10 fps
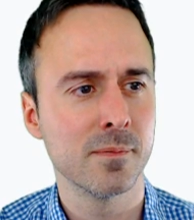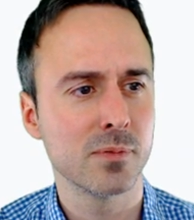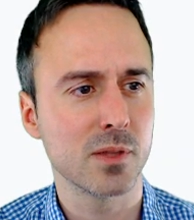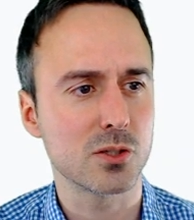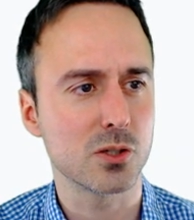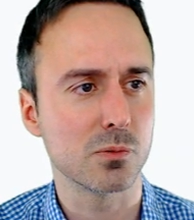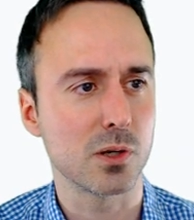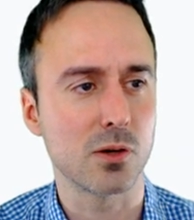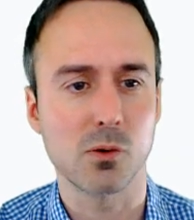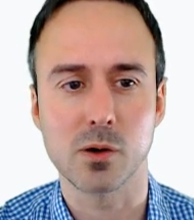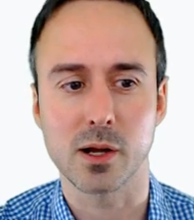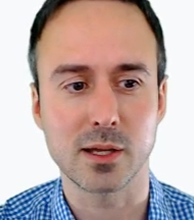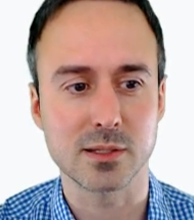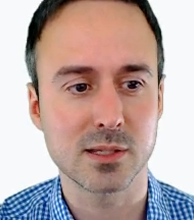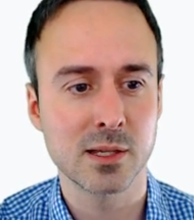Not sure what an auric
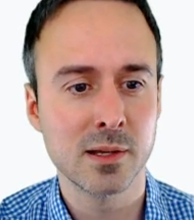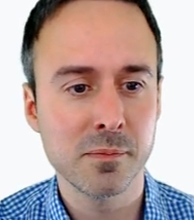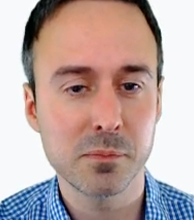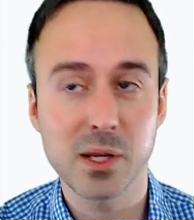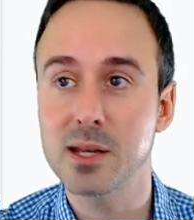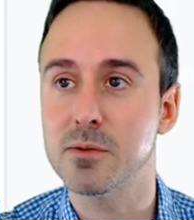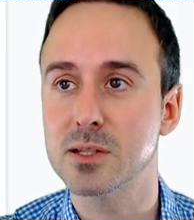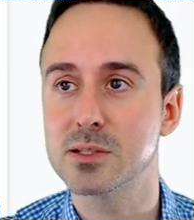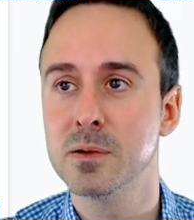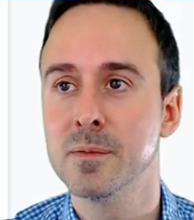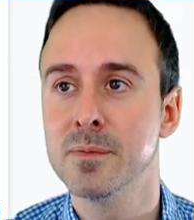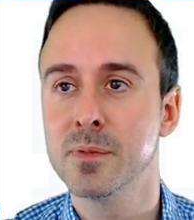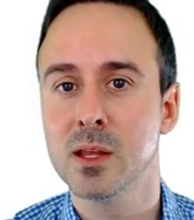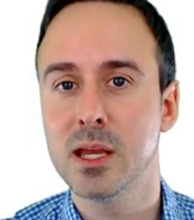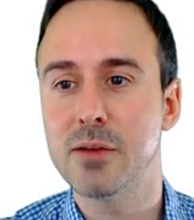is. But anyways,
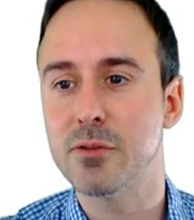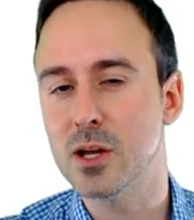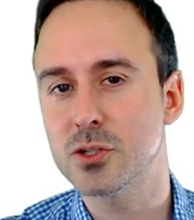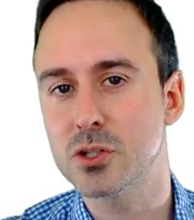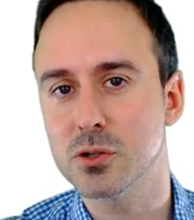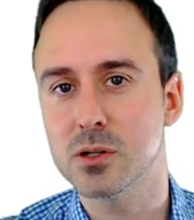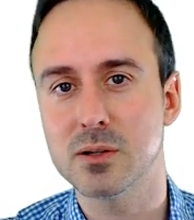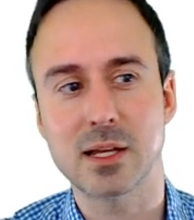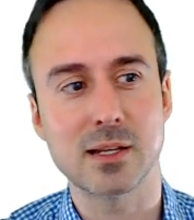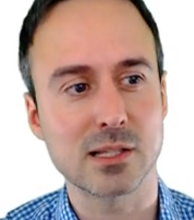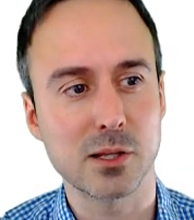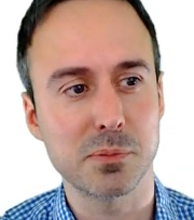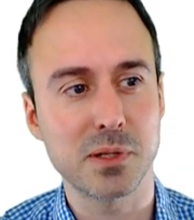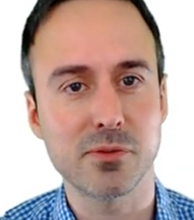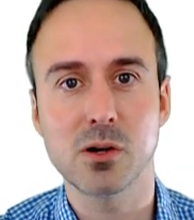if you're not sure and it's a little
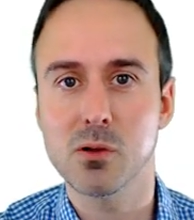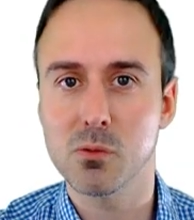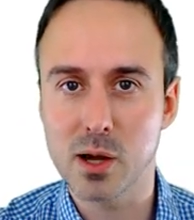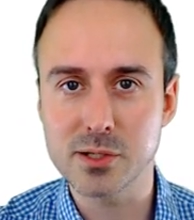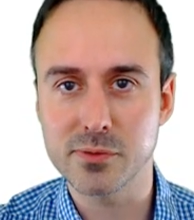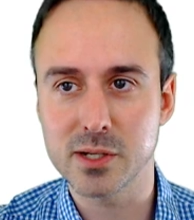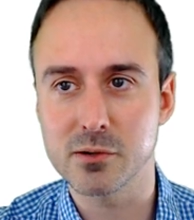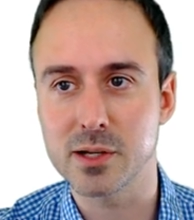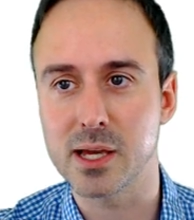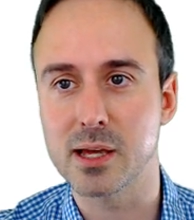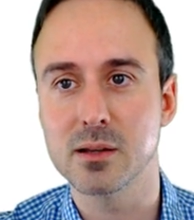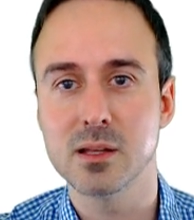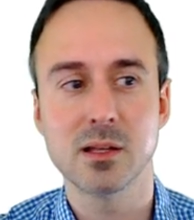bit difficult, watch a video again.